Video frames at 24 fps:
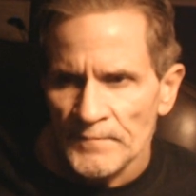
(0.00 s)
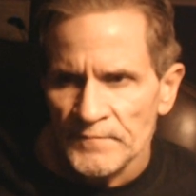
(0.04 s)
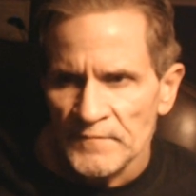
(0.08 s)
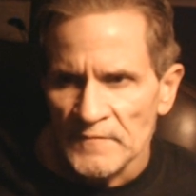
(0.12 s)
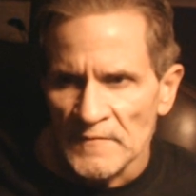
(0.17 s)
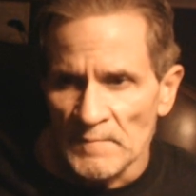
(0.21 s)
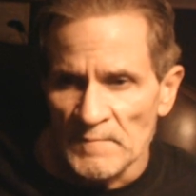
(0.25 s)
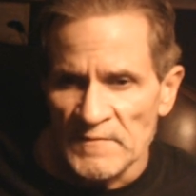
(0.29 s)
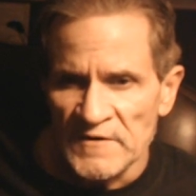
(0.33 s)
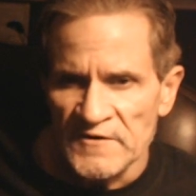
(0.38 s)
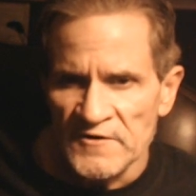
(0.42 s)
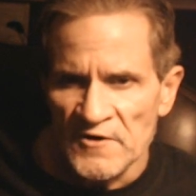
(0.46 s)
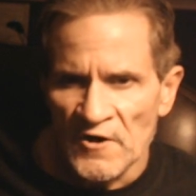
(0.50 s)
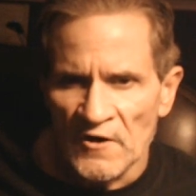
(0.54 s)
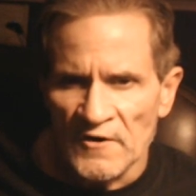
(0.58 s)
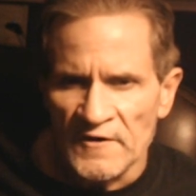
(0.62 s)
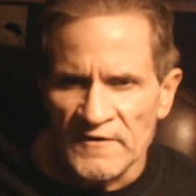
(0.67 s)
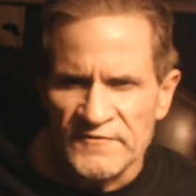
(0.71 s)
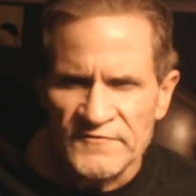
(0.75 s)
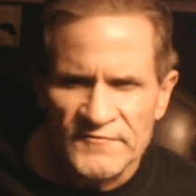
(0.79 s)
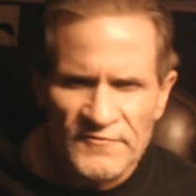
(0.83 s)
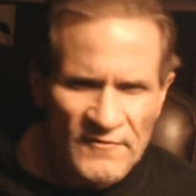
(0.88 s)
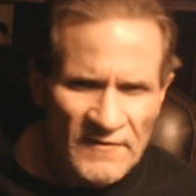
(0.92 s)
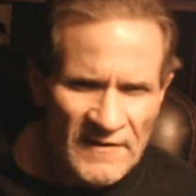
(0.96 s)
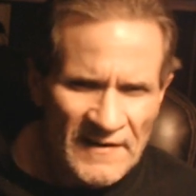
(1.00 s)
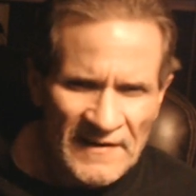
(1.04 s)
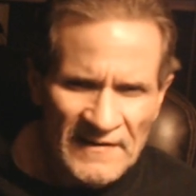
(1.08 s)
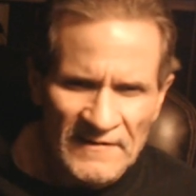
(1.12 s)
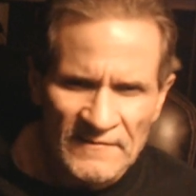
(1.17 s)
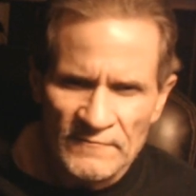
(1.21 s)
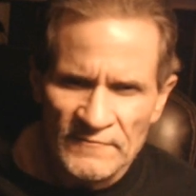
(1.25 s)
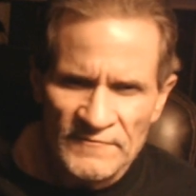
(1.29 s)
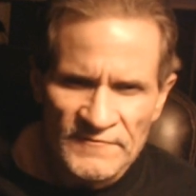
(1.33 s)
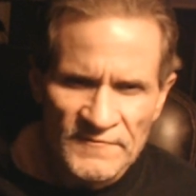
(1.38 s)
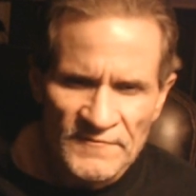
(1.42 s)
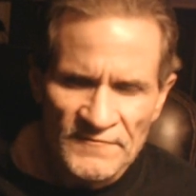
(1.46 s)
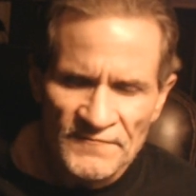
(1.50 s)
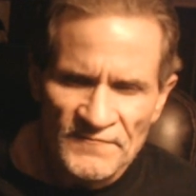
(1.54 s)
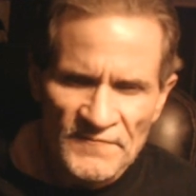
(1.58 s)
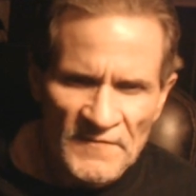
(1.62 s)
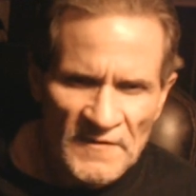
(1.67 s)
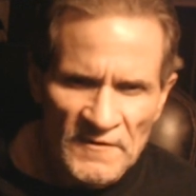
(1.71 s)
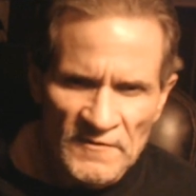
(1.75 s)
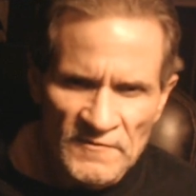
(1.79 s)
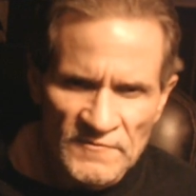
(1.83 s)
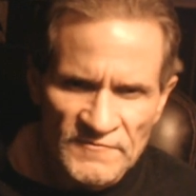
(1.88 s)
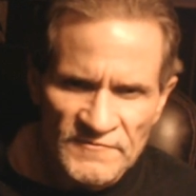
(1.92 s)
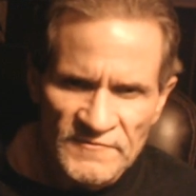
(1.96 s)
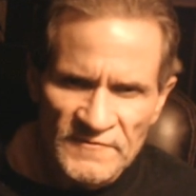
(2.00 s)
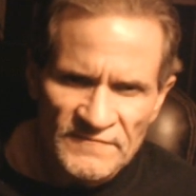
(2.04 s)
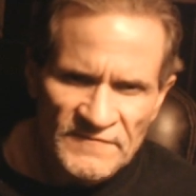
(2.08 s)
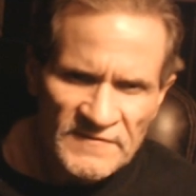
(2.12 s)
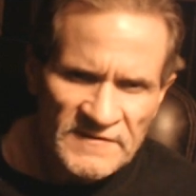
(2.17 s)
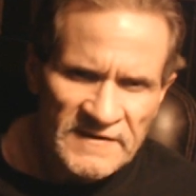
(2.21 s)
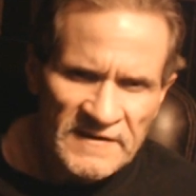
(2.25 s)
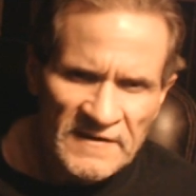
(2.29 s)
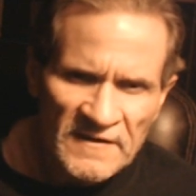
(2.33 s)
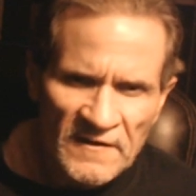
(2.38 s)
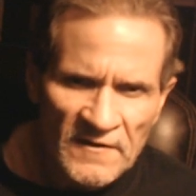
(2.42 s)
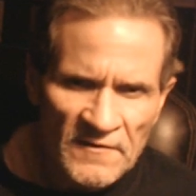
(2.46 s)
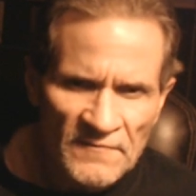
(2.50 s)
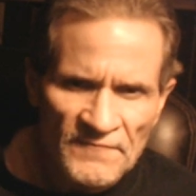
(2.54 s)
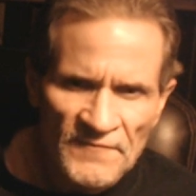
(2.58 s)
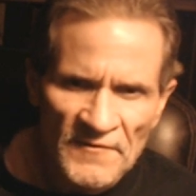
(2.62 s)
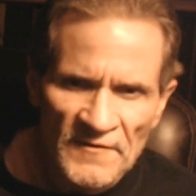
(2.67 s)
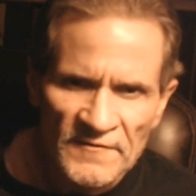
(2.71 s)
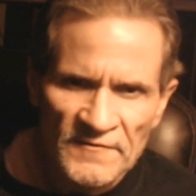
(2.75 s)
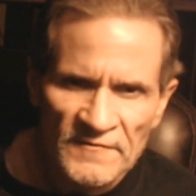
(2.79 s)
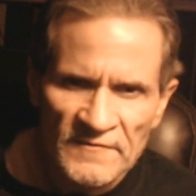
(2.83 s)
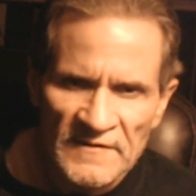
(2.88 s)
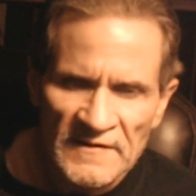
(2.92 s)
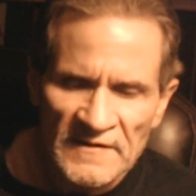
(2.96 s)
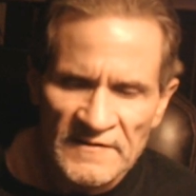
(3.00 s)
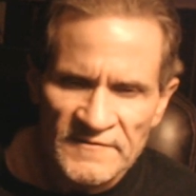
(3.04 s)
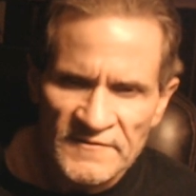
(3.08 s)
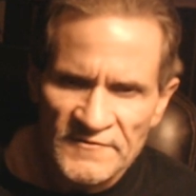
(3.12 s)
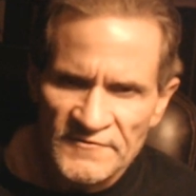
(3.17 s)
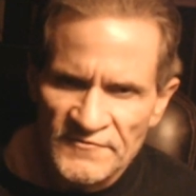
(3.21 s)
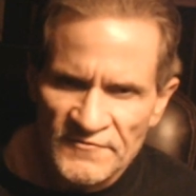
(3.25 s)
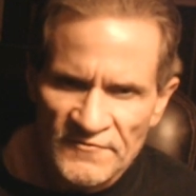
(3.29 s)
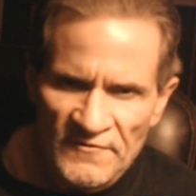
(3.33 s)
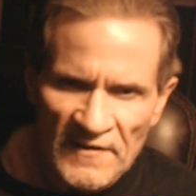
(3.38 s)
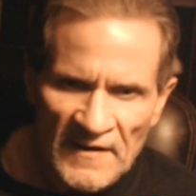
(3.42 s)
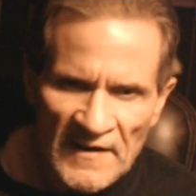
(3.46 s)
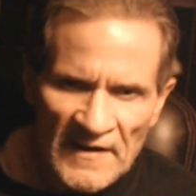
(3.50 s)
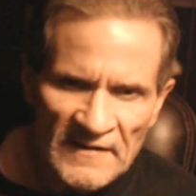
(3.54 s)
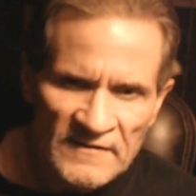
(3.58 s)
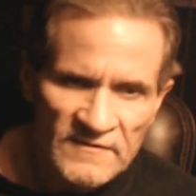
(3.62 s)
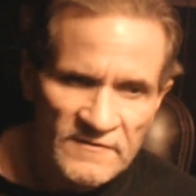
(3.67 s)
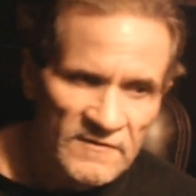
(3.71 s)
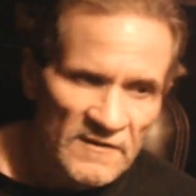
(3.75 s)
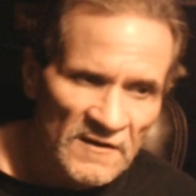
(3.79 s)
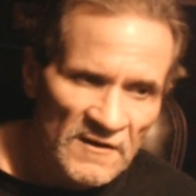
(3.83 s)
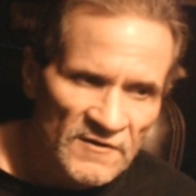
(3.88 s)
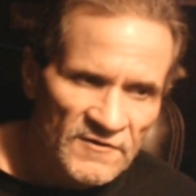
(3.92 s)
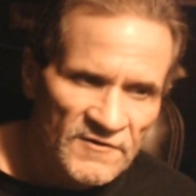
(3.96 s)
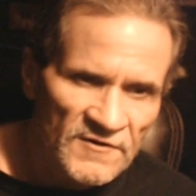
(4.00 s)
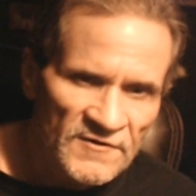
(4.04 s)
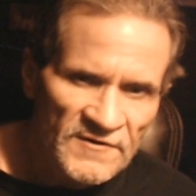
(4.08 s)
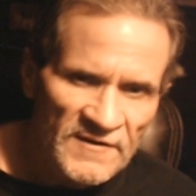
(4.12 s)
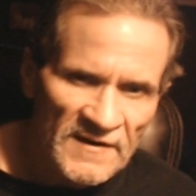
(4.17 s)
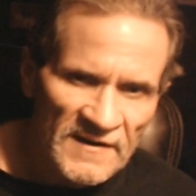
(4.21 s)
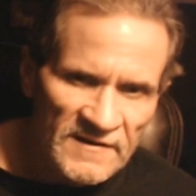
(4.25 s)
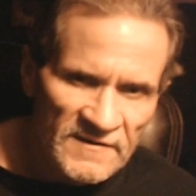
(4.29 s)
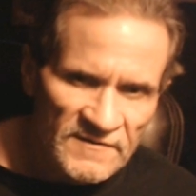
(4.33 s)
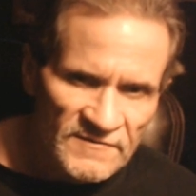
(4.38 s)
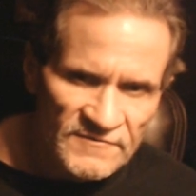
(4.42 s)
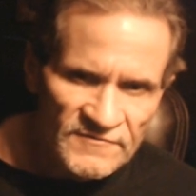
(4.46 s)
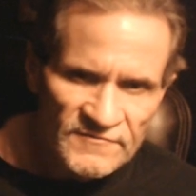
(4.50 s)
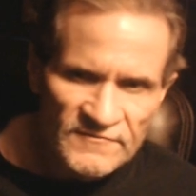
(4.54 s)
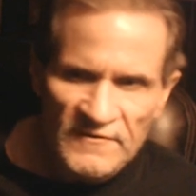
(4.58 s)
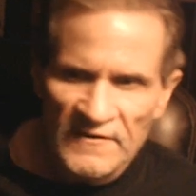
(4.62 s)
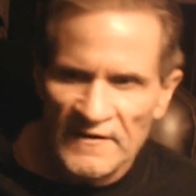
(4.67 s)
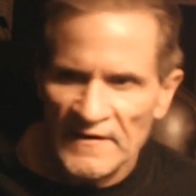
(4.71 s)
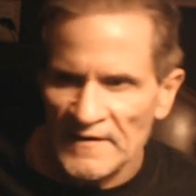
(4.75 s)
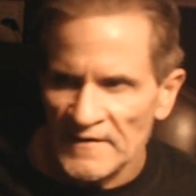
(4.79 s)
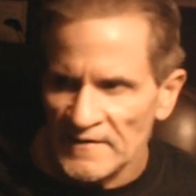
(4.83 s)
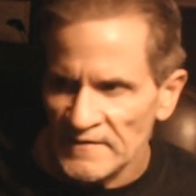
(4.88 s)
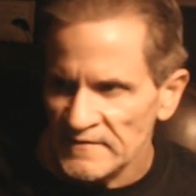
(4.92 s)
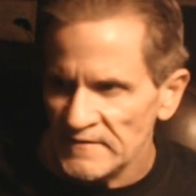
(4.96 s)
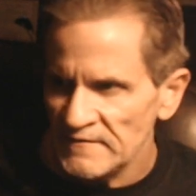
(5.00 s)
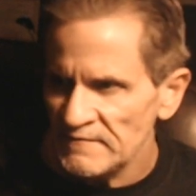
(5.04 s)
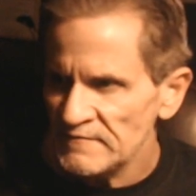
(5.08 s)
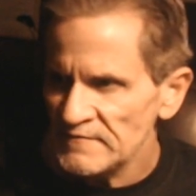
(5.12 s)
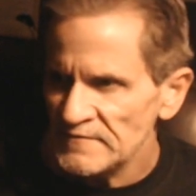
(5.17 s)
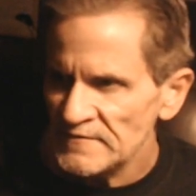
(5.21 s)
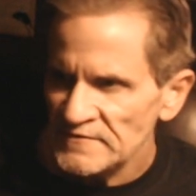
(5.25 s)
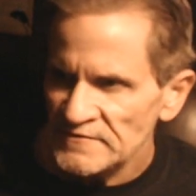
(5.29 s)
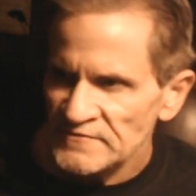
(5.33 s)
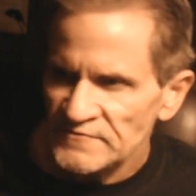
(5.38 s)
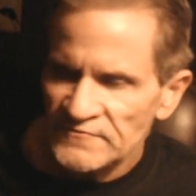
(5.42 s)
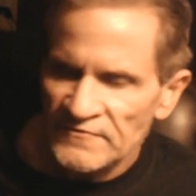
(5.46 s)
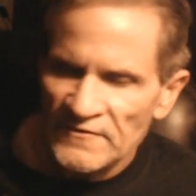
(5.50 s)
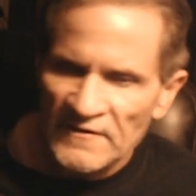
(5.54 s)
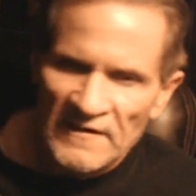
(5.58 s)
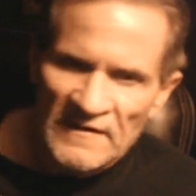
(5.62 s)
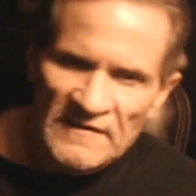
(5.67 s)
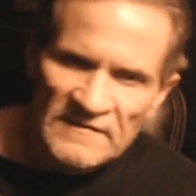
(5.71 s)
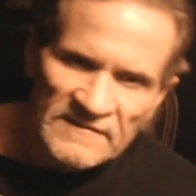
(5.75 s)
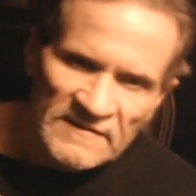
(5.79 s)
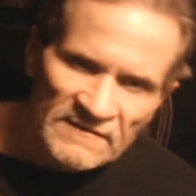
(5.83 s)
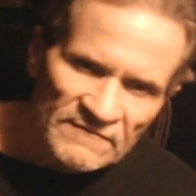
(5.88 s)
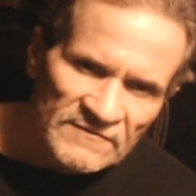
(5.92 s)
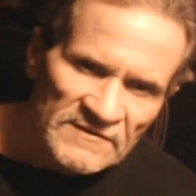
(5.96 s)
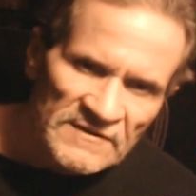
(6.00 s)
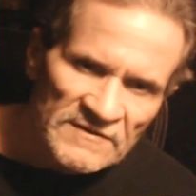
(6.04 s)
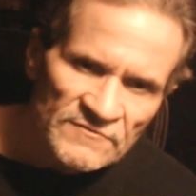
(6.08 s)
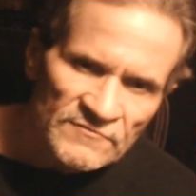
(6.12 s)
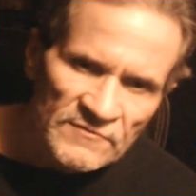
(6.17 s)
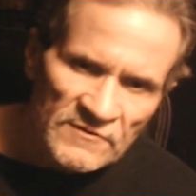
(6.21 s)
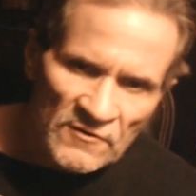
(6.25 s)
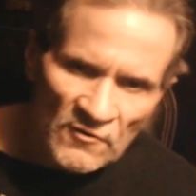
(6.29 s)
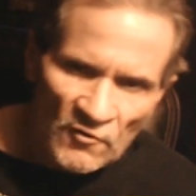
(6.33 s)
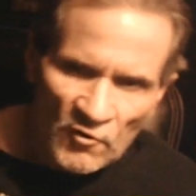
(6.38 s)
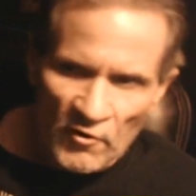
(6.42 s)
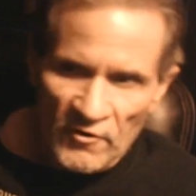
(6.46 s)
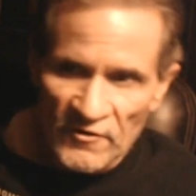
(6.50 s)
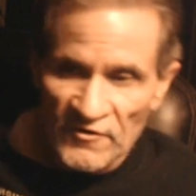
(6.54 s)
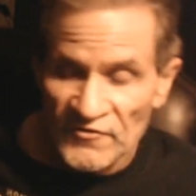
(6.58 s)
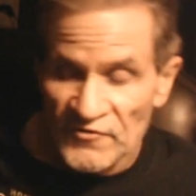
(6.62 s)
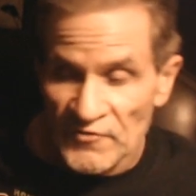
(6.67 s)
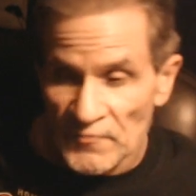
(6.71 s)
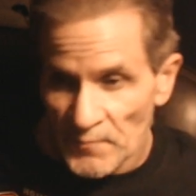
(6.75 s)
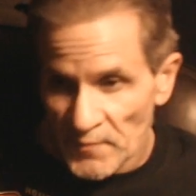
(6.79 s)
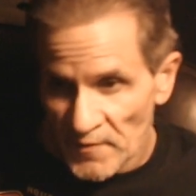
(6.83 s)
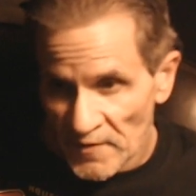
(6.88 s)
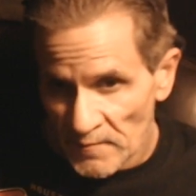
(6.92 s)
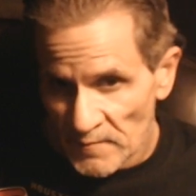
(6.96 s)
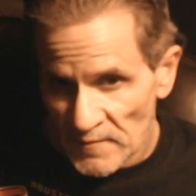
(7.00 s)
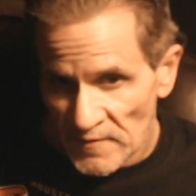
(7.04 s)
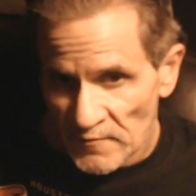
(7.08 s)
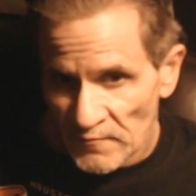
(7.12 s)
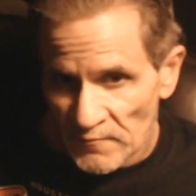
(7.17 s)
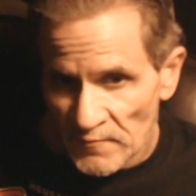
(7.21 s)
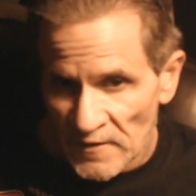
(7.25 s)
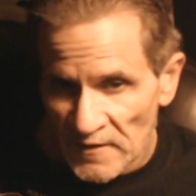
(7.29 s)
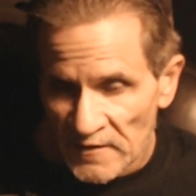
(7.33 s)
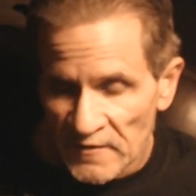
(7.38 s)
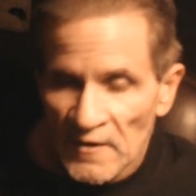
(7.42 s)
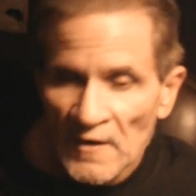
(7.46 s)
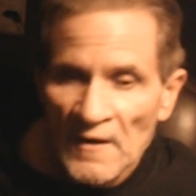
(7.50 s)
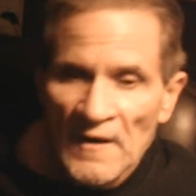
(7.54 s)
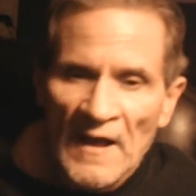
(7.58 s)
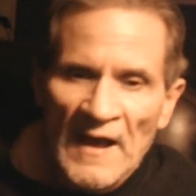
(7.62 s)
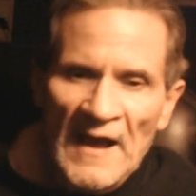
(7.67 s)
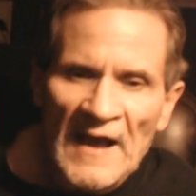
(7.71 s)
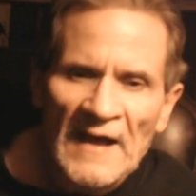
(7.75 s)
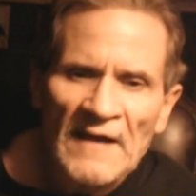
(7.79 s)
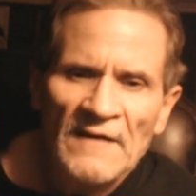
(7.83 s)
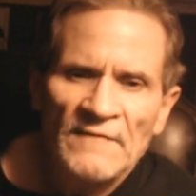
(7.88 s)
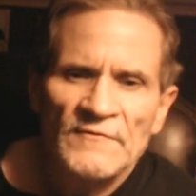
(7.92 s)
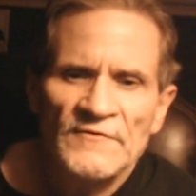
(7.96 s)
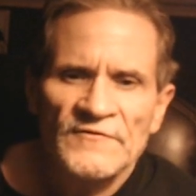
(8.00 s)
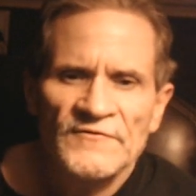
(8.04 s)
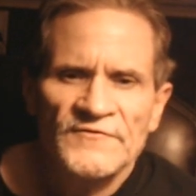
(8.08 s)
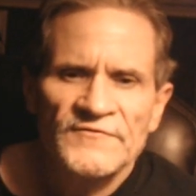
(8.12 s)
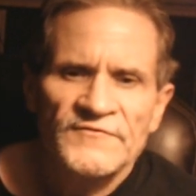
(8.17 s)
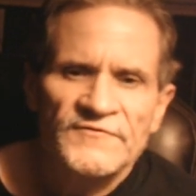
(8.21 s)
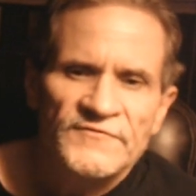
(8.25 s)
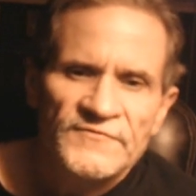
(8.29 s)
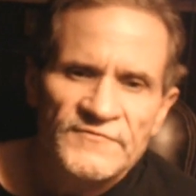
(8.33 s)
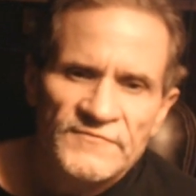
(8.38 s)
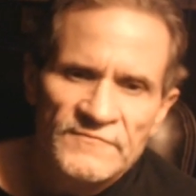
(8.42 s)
I mean, you're already tracked with your phone, so if you carry a phone around, you're tracked. Your data's tracked, everything's recorded. It's a permanent record. I was